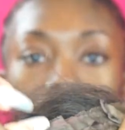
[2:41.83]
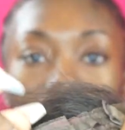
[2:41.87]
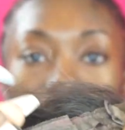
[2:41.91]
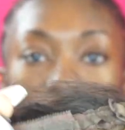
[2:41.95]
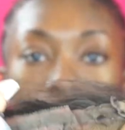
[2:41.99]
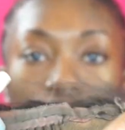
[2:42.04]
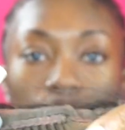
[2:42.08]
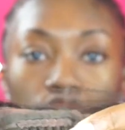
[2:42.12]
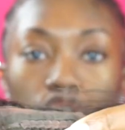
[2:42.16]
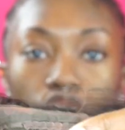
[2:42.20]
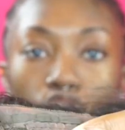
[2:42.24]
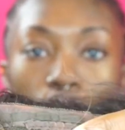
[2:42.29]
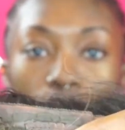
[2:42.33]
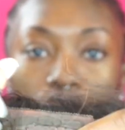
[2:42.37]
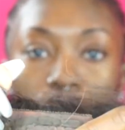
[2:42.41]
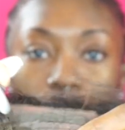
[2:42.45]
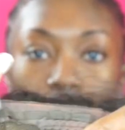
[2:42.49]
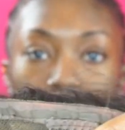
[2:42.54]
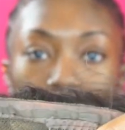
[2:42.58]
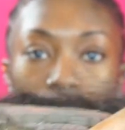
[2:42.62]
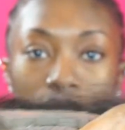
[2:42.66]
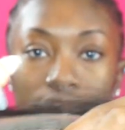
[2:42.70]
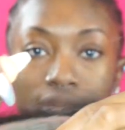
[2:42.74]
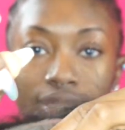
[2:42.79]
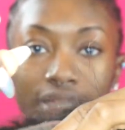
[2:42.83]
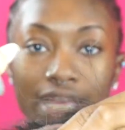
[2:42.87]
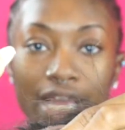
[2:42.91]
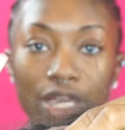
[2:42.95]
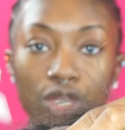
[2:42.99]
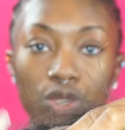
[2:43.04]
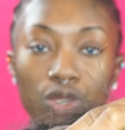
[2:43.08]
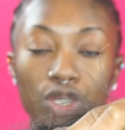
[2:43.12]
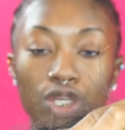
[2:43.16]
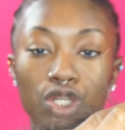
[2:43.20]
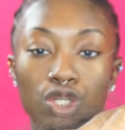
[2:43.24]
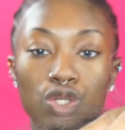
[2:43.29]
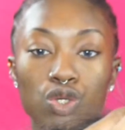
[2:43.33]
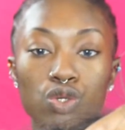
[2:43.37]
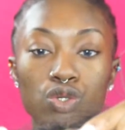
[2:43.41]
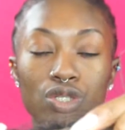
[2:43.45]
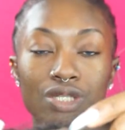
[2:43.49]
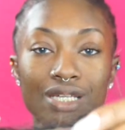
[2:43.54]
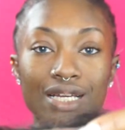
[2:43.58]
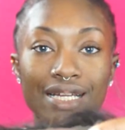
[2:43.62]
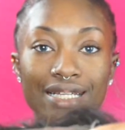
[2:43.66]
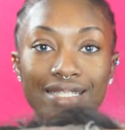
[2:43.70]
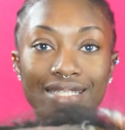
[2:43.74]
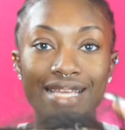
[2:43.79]
the drawstring that you can
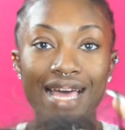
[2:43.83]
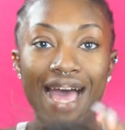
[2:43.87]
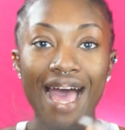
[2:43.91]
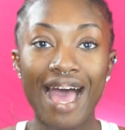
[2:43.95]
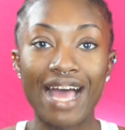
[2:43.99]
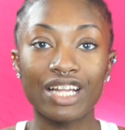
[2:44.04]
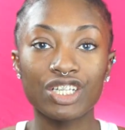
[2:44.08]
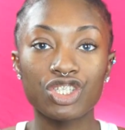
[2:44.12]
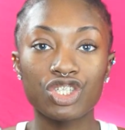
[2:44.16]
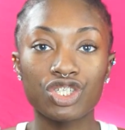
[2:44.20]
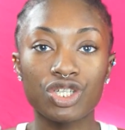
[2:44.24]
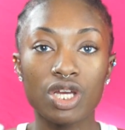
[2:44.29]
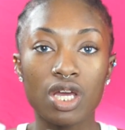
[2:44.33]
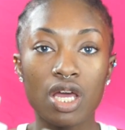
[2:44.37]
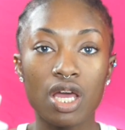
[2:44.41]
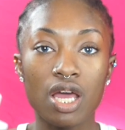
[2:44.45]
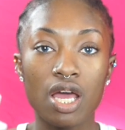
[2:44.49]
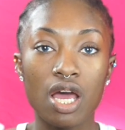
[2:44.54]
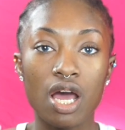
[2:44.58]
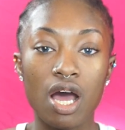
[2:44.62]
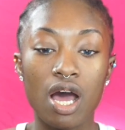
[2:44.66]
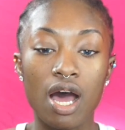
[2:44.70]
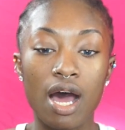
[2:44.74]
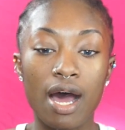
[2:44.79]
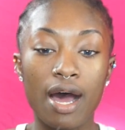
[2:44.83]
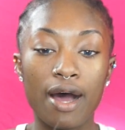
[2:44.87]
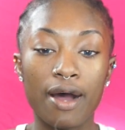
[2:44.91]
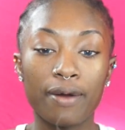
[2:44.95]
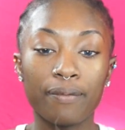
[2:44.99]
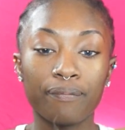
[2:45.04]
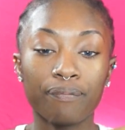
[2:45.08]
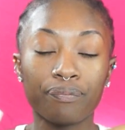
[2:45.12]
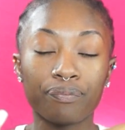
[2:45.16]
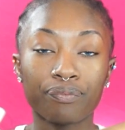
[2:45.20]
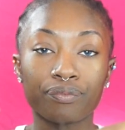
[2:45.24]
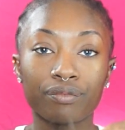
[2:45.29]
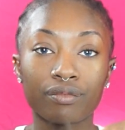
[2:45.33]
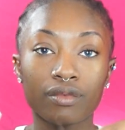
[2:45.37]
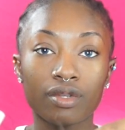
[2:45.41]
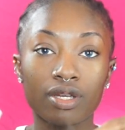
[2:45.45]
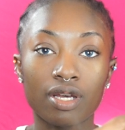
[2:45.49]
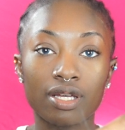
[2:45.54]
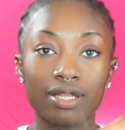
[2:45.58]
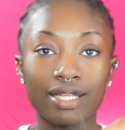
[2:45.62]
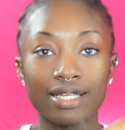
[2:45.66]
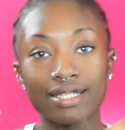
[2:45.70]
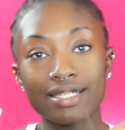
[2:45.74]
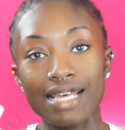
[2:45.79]
use to attach
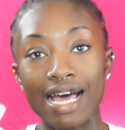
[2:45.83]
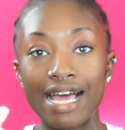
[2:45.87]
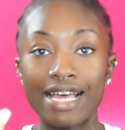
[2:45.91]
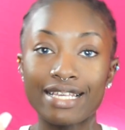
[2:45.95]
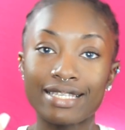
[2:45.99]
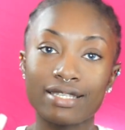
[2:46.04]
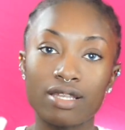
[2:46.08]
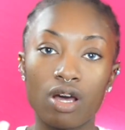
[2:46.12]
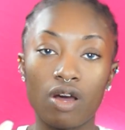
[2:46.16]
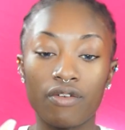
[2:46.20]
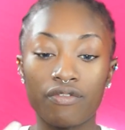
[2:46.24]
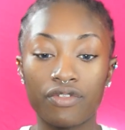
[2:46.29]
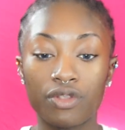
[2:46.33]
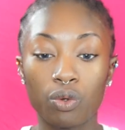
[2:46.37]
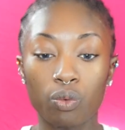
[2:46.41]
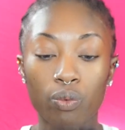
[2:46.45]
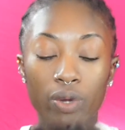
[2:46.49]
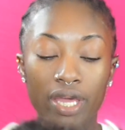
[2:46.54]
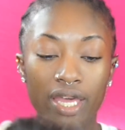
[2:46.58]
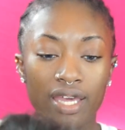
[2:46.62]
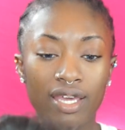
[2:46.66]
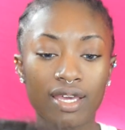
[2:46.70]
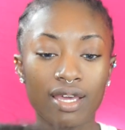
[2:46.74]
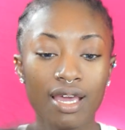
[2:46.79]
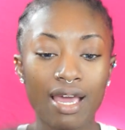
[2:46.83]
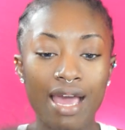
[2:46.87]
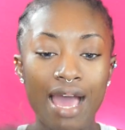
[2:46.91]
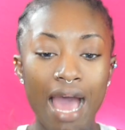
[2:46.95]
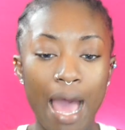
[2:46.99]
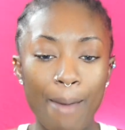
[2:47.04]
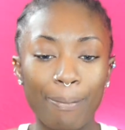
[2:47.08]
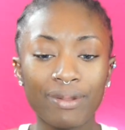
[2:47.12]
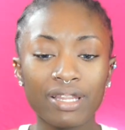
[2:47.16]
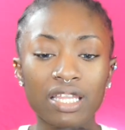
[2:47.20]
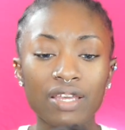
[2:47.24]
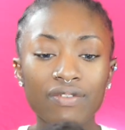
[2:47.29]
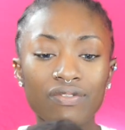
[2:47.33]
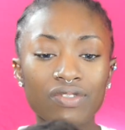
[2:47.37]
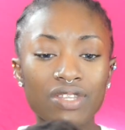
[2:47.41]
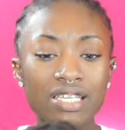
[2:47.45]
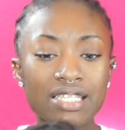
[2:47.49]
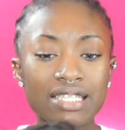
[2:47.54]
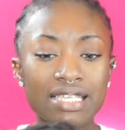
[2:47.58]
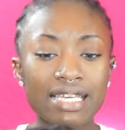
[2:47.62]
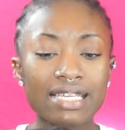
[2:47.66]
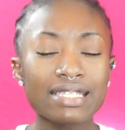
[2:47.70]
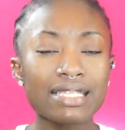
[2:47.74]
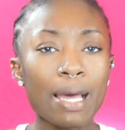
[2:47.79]
the size of the wig. I believe
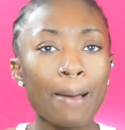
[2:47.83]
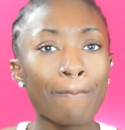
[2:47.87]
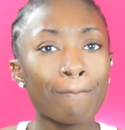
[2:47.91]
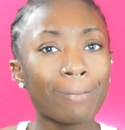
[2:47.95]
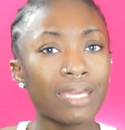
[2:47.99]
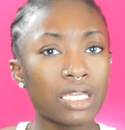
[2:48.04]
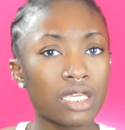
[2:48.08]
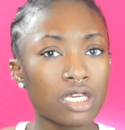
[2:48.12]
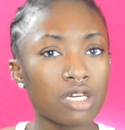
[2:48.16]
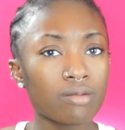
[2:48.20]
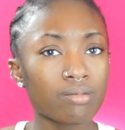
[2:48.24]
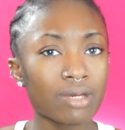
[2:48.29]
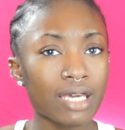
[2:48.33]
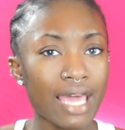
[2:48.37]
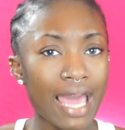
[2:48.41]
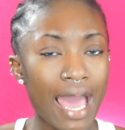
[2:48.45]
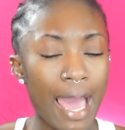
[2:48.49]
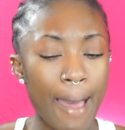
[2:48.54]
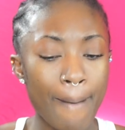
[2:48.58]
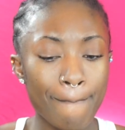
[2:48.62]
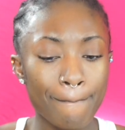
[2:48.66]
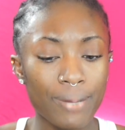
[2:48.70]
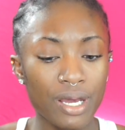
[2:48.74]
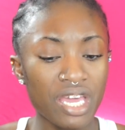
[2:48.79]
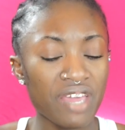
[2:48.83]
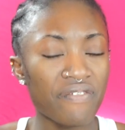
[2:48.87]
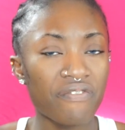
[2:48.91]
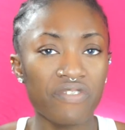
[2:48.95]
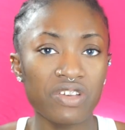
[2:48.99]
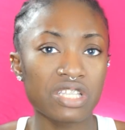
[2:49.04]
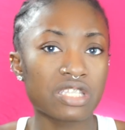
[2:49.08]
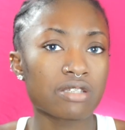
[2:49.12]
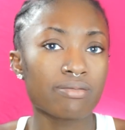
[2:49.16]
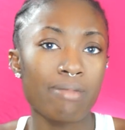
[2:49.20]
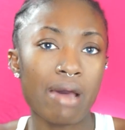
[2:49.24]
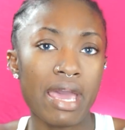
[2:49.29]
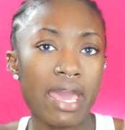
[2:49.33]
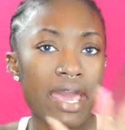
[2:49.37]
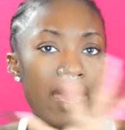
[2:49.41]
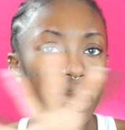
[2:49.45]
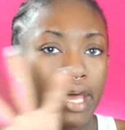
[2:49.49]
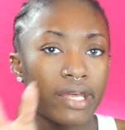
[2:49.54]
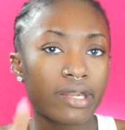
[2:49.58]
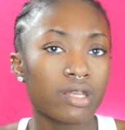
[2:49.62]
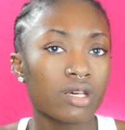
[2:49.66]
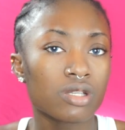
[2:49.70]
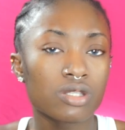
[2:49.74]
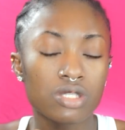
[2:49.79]
this is a medium cap, but it fits my
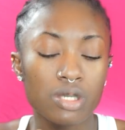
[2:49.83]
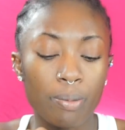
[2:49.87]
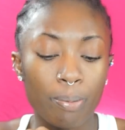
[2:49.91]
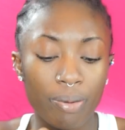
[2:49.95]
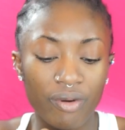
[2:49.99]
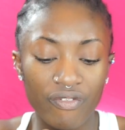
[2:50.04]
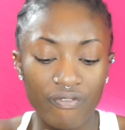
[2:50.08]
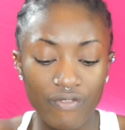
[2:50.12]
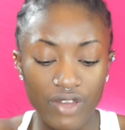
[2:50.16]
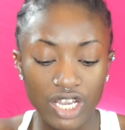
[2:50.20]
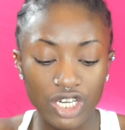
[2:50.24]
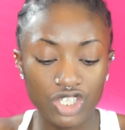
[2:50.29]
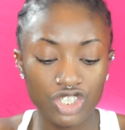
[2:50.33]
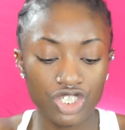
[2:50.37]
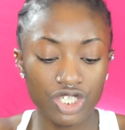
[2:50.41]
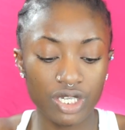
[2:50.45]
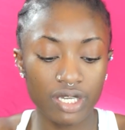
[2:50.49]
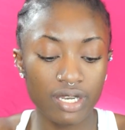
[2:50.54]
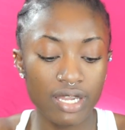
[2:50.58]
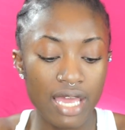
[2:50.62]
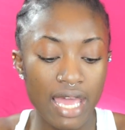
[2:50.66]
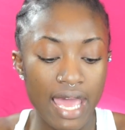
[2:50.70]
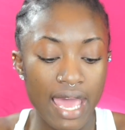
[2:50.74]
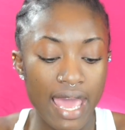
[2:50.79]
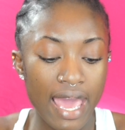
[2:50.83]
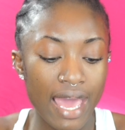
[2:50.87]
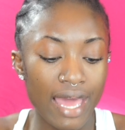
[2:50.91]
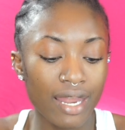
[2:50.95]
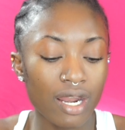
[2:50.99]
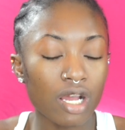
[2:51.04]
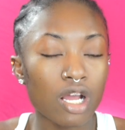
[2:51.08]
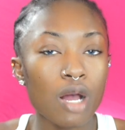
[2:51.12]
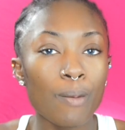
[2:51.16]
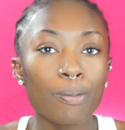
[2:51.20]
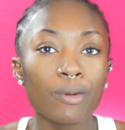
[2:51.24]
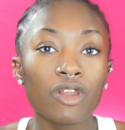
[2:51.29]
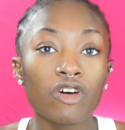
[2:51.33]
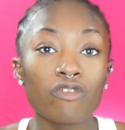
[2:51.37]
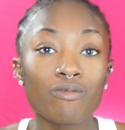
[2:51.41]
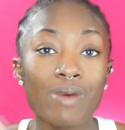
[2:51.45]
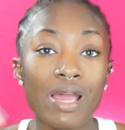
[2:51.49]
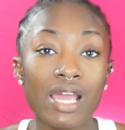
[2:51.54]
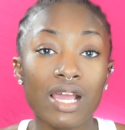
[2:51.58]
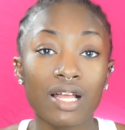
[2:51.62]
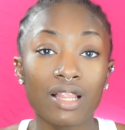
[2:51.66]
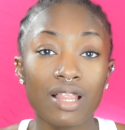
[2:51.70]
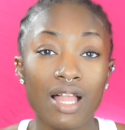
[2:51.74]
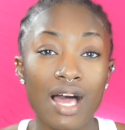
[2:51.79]
head to perfection. And a couple of
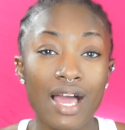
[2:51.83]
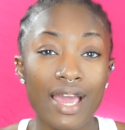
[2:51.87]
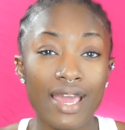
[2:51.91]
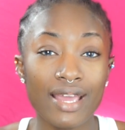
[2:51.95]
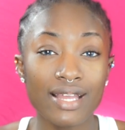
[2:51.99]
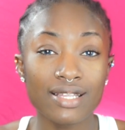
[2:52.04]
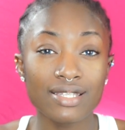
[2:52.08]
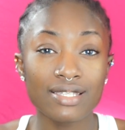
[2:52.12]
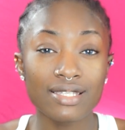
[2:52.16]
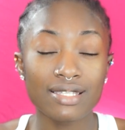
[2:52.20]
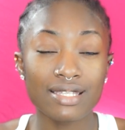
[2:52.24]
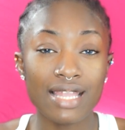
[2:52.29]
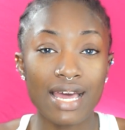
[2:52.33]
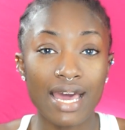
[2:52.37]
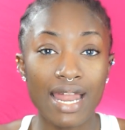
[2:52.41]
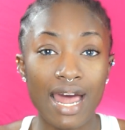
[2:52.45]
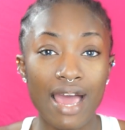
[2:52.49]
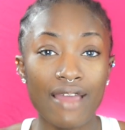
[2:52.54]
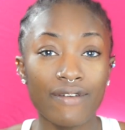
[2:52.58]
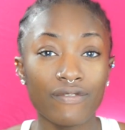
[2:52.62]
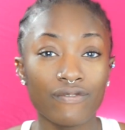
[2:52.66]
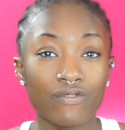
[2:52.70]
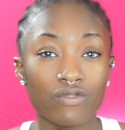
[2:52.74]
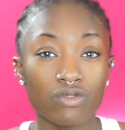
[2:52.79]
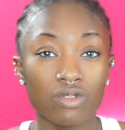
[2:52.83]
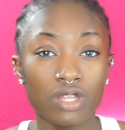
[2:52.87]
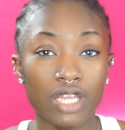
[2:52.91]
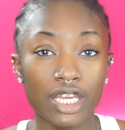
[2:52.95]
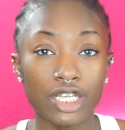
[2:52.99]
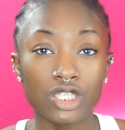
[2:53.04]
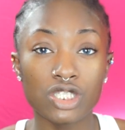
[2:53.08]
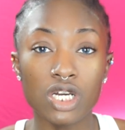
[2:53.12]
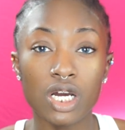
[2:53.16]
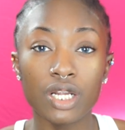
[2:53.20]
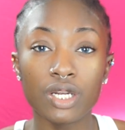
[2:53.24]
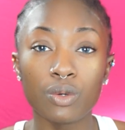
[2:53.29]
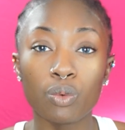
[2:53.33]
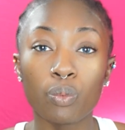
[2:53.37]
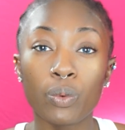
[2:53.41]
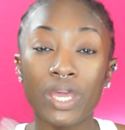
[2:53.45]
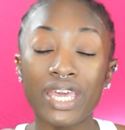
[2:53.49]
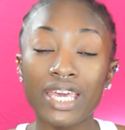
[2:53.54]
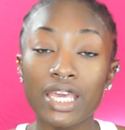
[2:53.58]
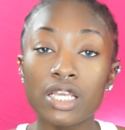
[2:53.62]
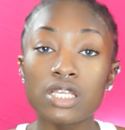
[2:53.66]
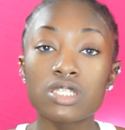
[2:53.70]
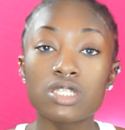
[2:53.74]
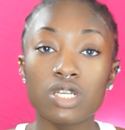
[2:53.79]
my clients that I've like done
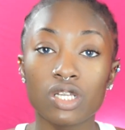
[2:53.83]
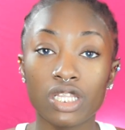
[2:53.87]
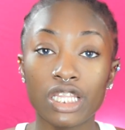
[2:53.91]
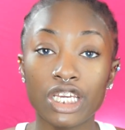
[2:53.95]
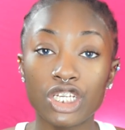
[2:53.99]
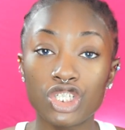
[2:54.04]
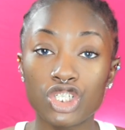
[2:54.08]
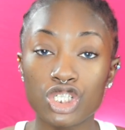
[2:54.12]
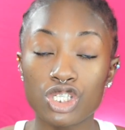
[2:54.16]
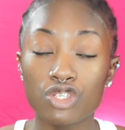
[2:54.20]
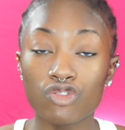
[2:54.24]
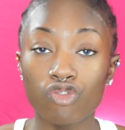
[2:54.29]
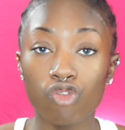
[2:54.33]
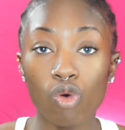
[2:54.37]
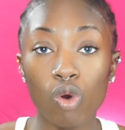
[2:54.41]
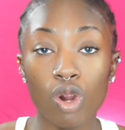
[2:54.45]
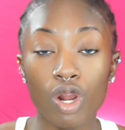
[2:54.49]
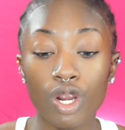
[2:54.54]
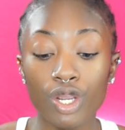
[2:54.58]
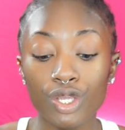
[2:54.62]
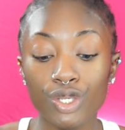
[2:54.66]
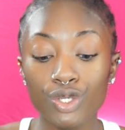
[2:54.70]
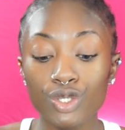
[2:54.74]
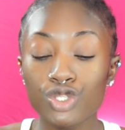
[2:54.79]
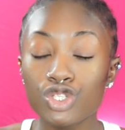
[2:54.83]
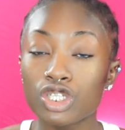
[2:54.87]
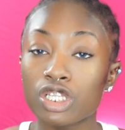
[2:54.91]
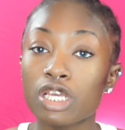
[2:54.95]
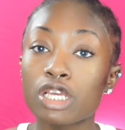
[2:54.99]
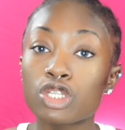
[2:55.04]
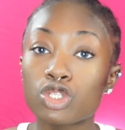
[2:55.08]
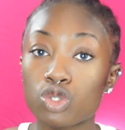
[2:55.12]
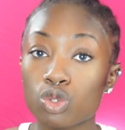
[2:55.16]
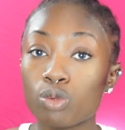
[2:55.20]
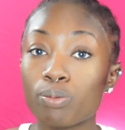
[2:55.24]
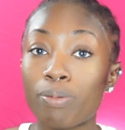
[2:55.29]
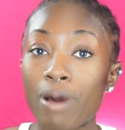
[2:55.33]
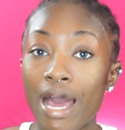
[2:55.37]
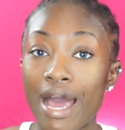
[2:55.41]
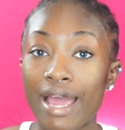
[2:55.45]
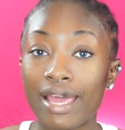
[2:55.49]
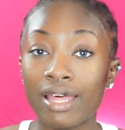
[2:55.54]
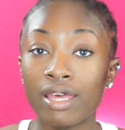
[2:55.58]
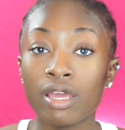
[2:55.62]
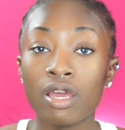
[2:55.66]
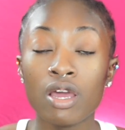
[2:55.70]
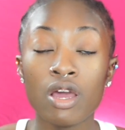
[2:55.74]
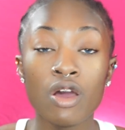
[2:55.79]
wig installations for usually do
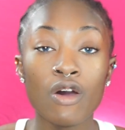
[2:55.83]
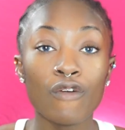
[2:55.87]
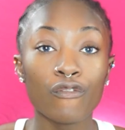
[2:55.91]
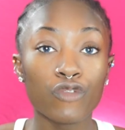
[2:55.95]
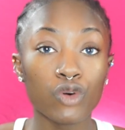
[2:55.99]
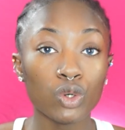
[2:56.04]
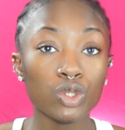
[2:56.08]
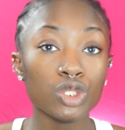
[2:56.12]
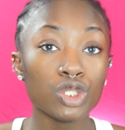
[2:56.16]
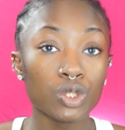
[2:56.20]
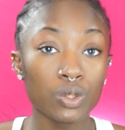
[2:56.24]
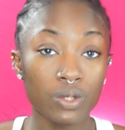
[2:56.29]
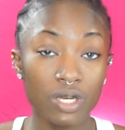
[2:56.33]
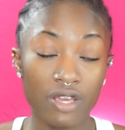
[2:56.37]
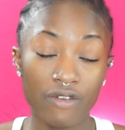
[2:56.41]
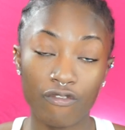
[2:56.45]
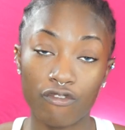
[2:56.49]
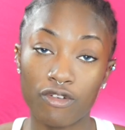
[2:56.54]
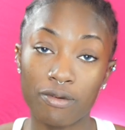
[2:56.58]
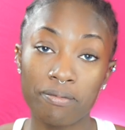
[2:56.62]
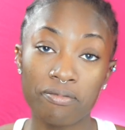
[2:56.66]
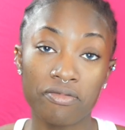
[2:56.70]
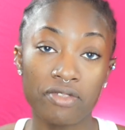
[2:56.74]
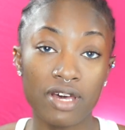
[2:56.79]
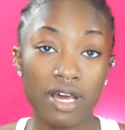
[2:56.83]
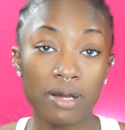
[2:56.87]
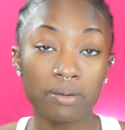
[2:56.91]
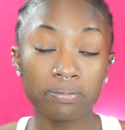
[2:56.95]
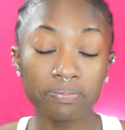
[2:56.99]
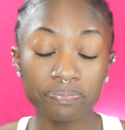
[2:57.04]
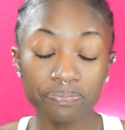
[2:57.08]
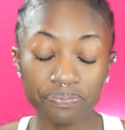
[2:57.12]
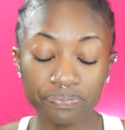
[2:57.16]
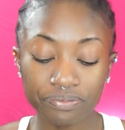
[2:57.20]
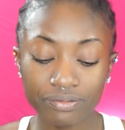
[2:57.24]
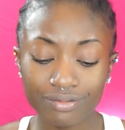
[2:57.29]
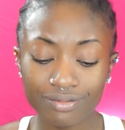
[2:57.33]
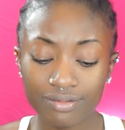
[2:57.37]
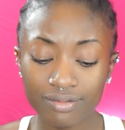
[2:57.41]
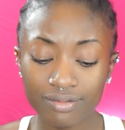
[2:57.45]
buy full unit from them,